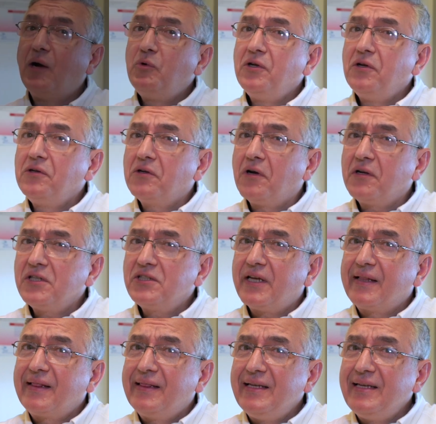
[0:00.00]
will encourage,
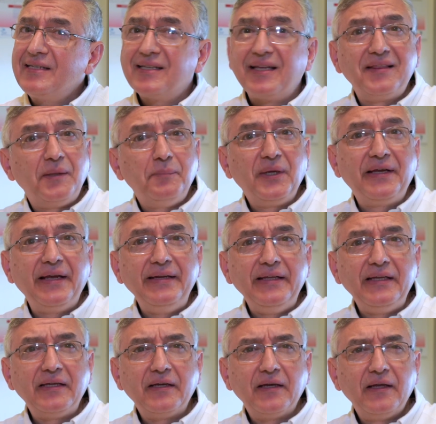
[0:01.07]
at least at the
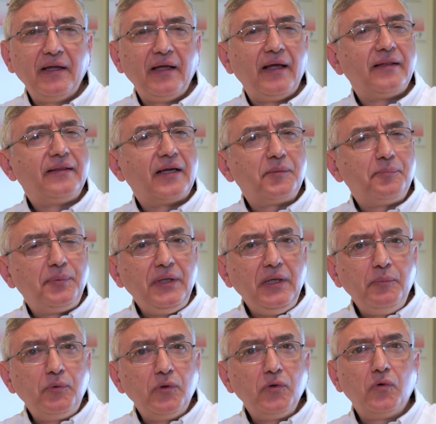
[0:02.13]
beginning, that
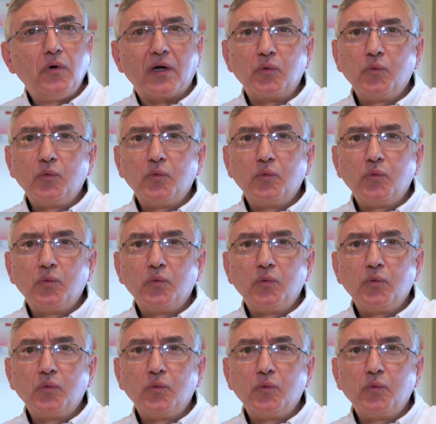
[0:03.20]
people who are